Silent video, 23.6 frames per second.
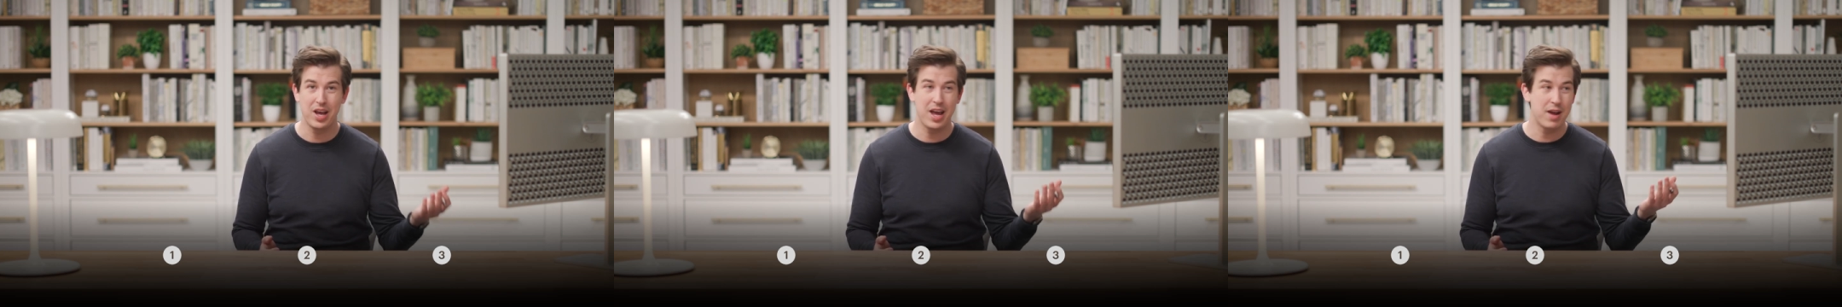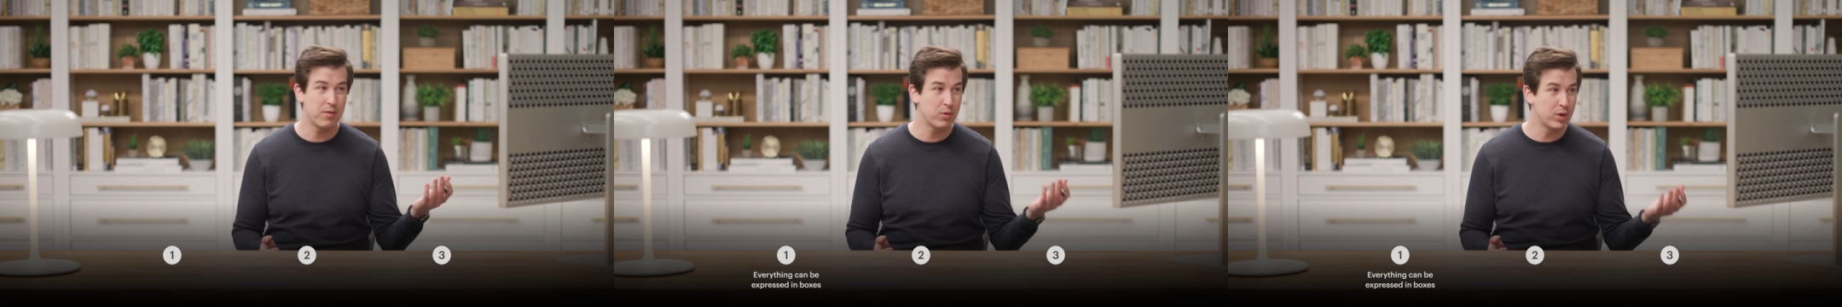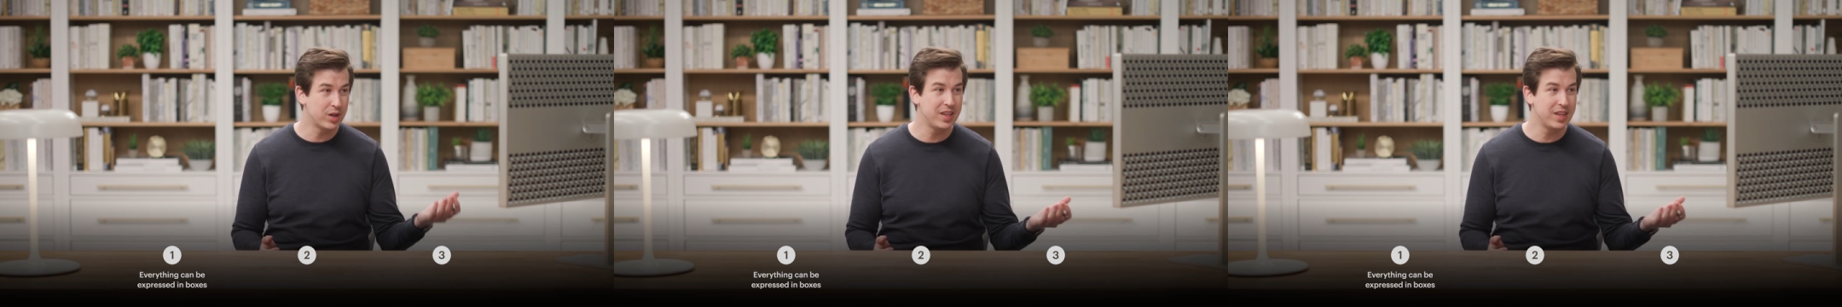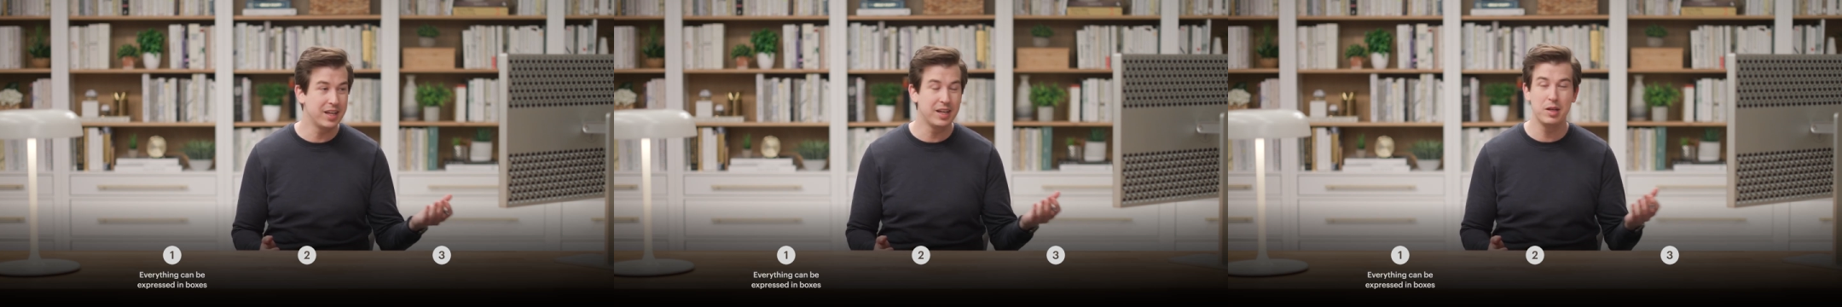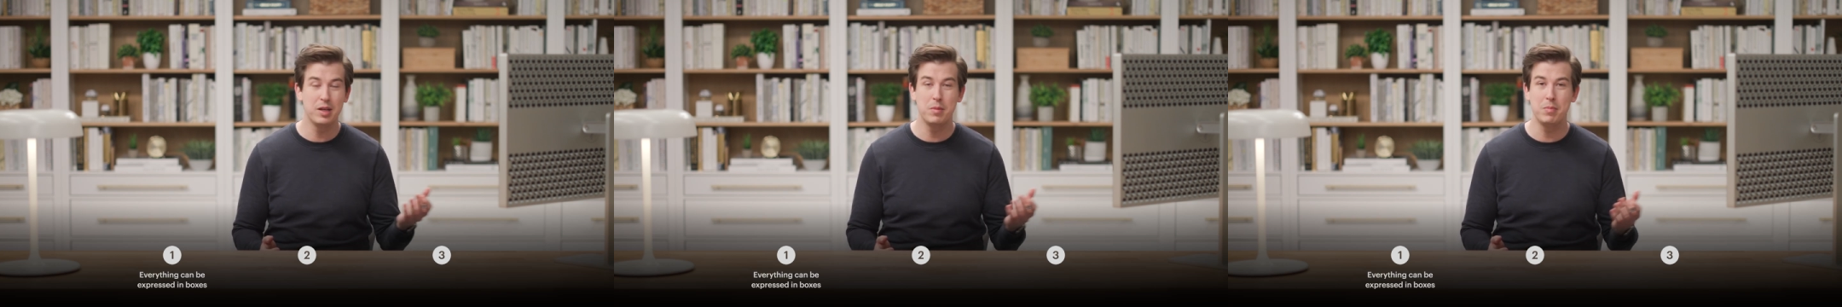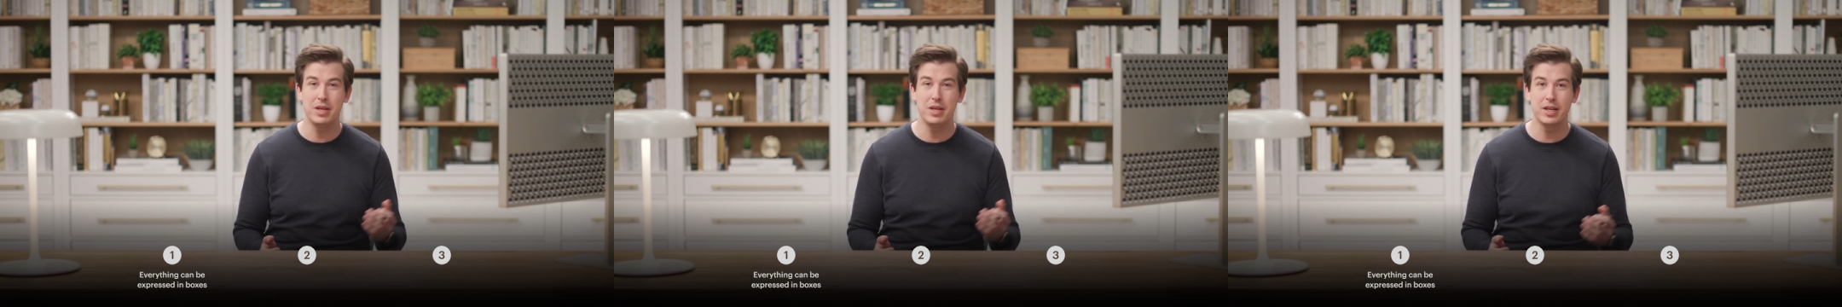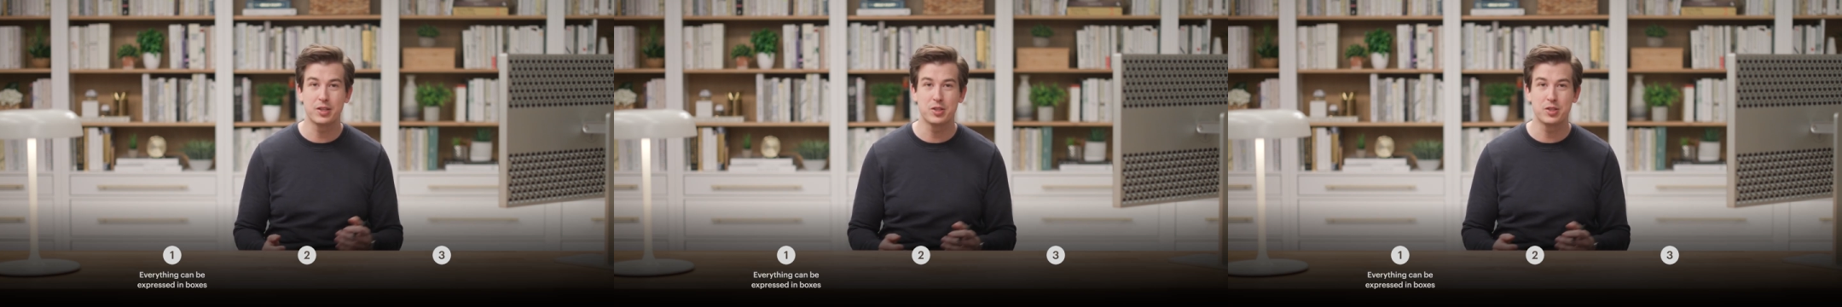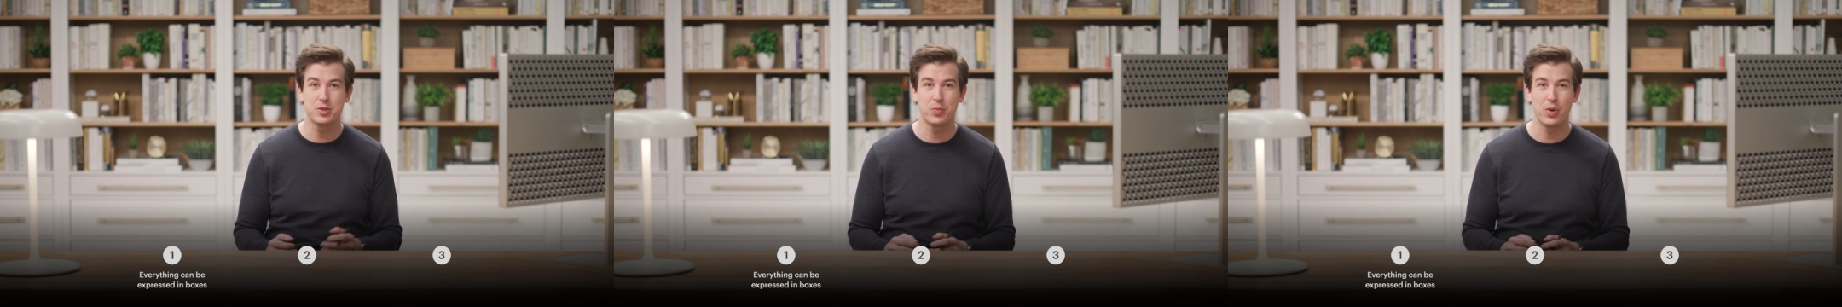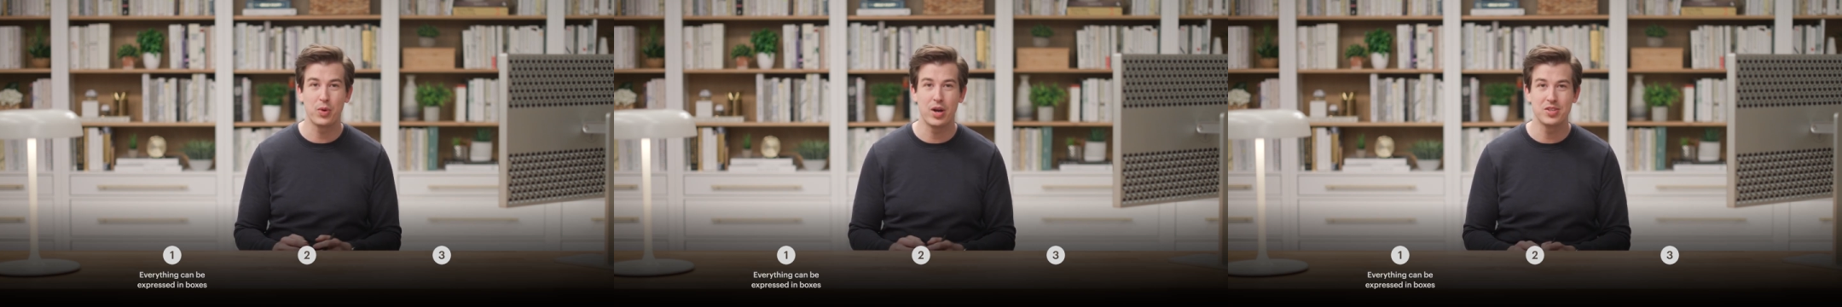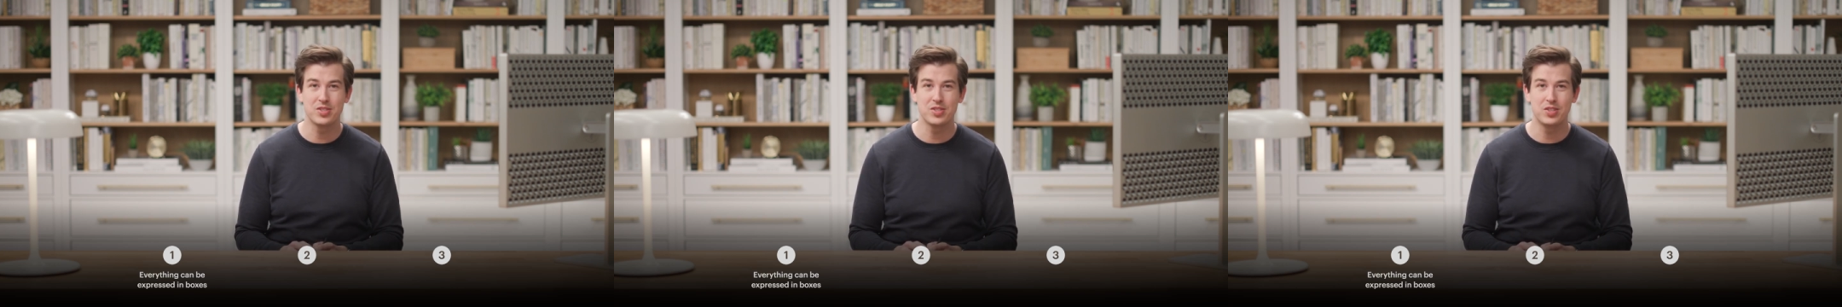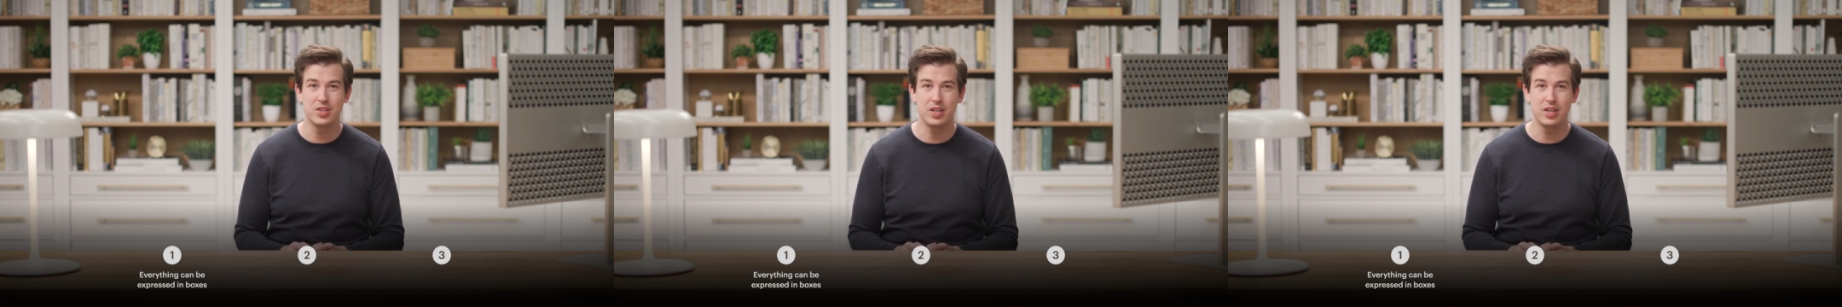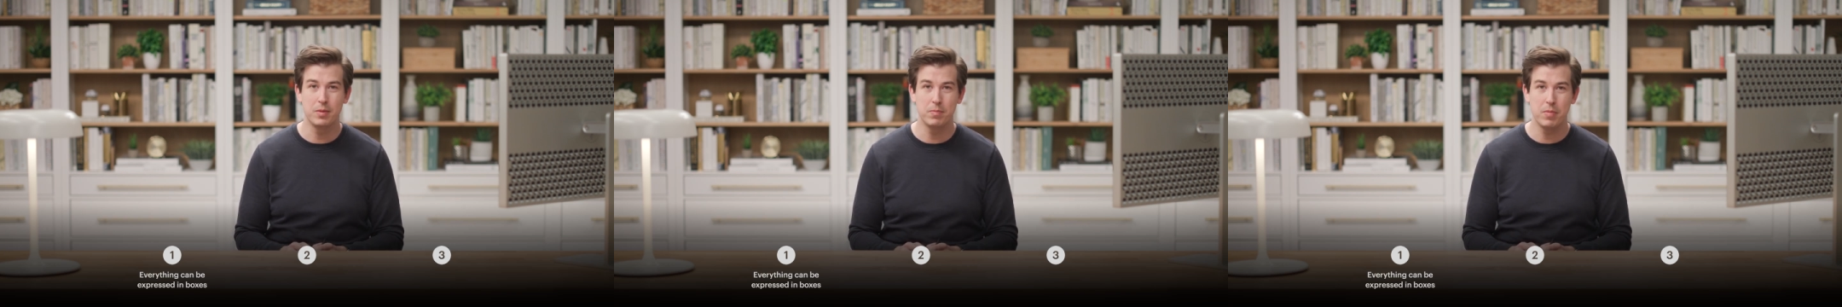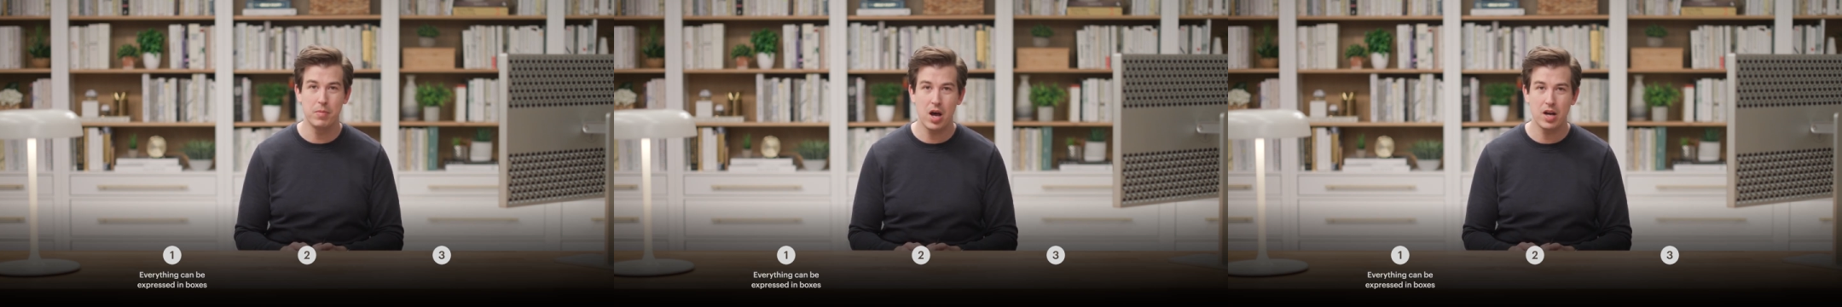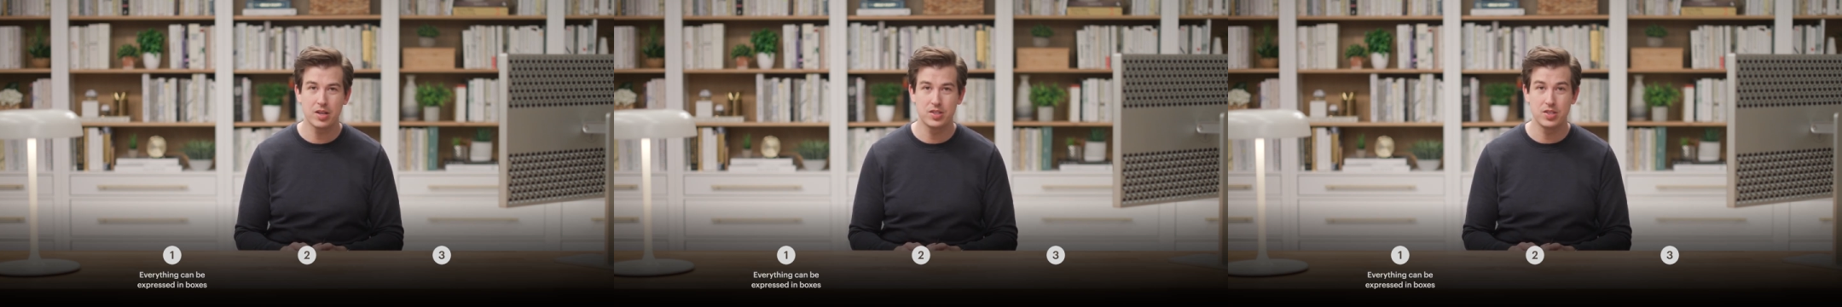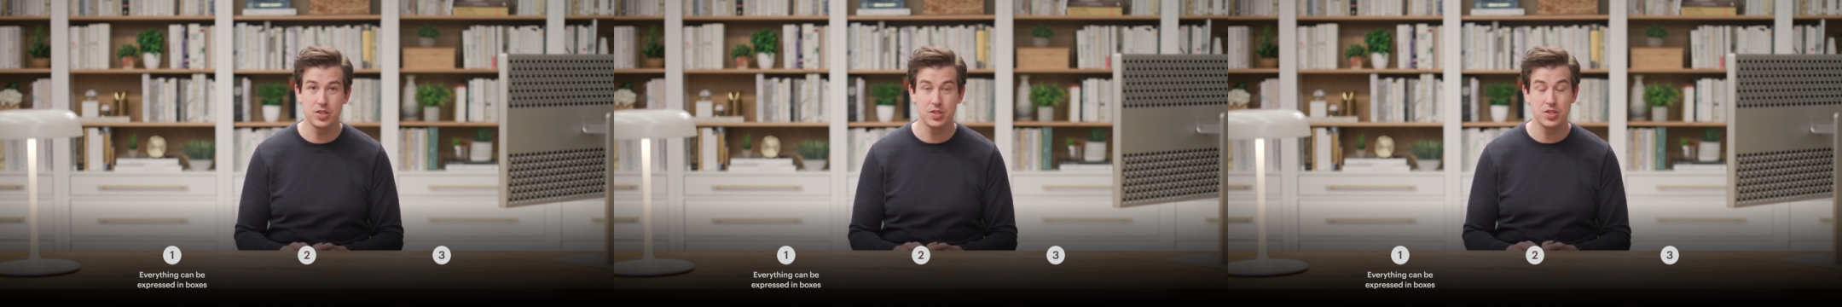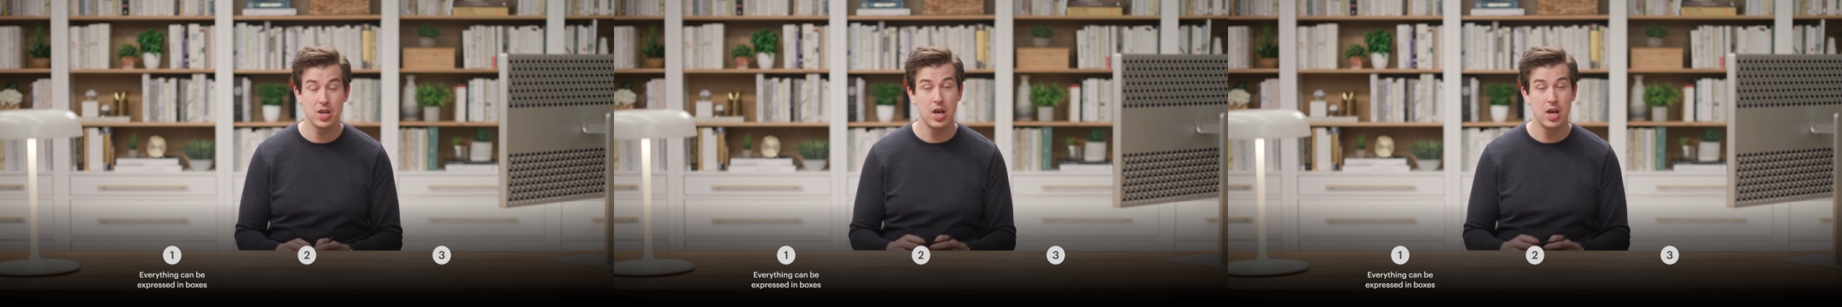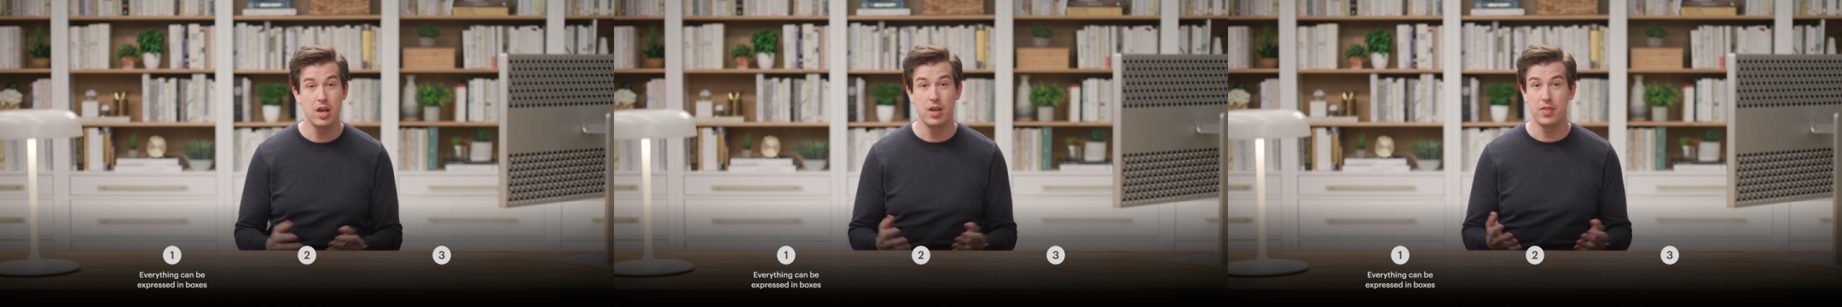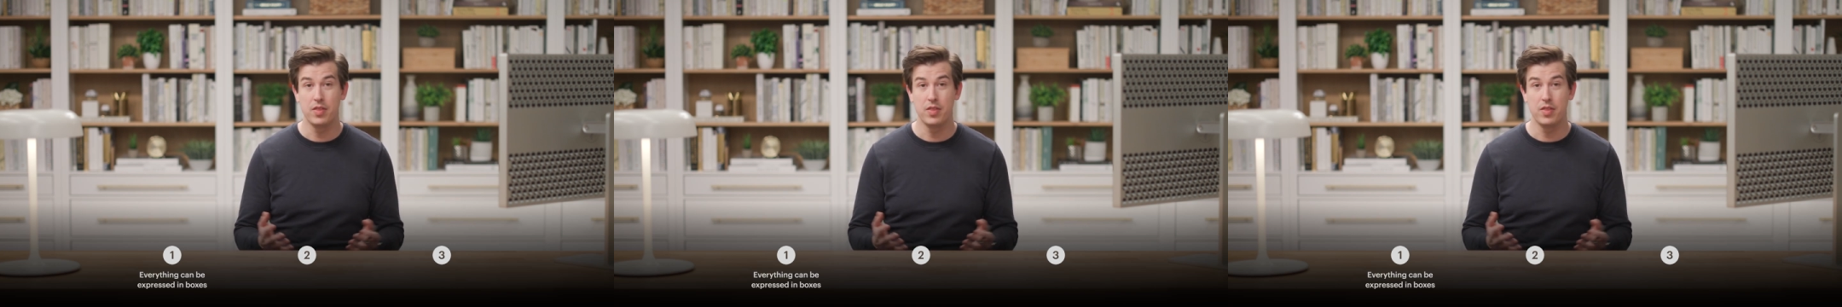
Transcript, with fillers: Everything can be expressed in boxes.